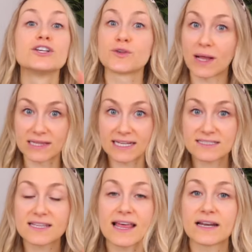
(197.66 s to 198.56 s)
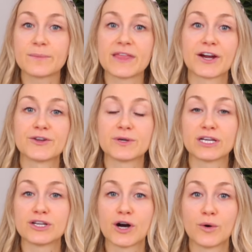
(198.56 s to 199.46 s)
so I'll link to that up there. You
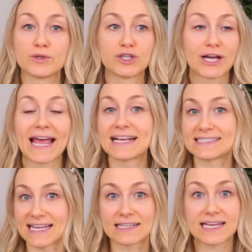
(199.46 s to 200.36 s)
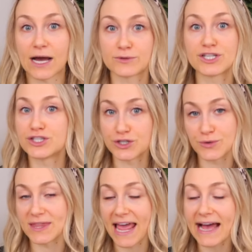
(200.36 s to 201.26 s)
can go look at exactly how to
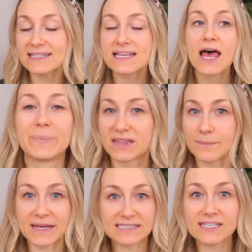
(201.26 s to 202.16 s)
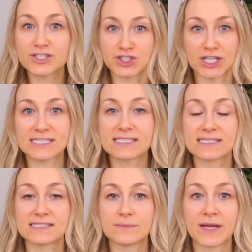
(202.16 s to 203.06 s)
do that. But the basic gist
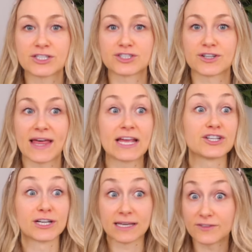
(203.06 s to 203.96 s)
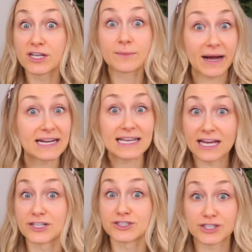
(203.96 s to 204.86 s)
is to make sure that you're giving your body
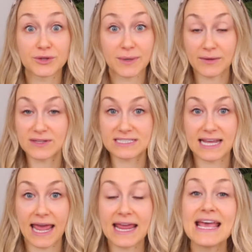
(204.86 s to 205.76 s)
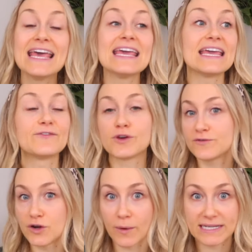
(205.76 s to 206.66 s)
energy energy throughout the day. If you have
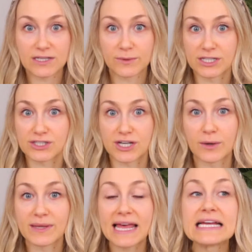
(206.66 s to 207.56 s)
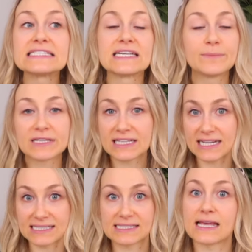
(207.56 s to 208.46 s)
no idea where to start with that, typically
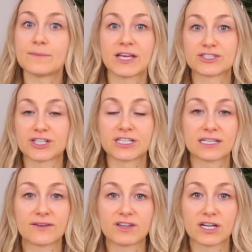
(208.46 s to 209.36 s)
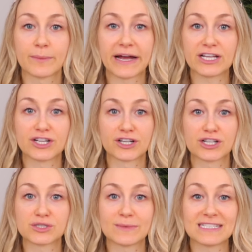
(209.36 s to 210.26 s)
I say make sure you're giving your body
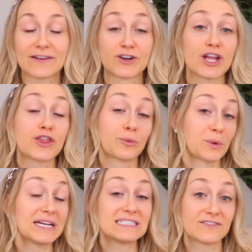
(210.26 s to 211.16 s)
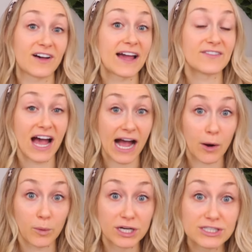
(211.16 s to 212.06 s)
nourishment every three to five
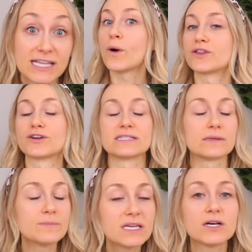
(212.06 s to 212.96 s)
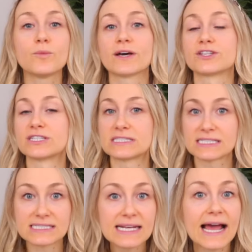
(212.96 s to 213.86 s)
hours, whether it's a meal, whether it's a
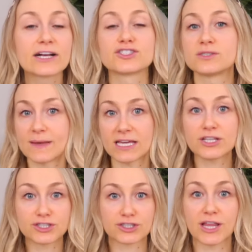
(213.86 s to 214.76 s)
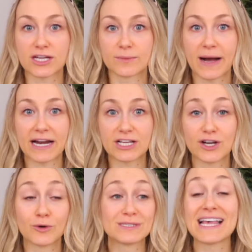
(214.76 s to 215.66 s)
snack, just making sure that your body
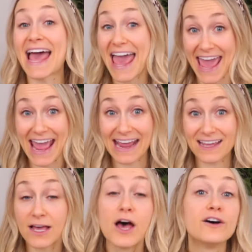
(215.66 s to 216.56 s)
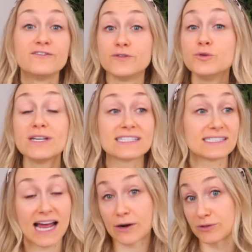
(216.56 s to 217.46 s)
knows, hey, food is
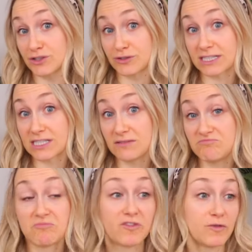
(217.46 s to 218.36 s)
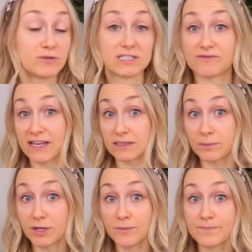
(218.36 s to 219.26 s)
not restricted, food's
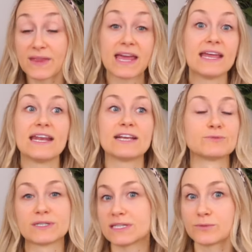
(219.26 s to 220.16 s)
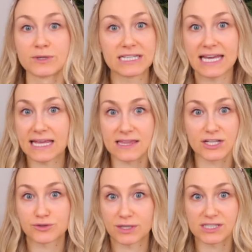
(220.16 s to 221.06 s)
available, and really regain
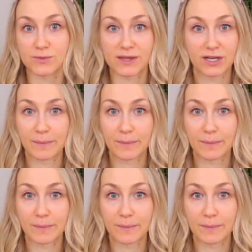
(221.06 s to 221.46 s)
that trust with your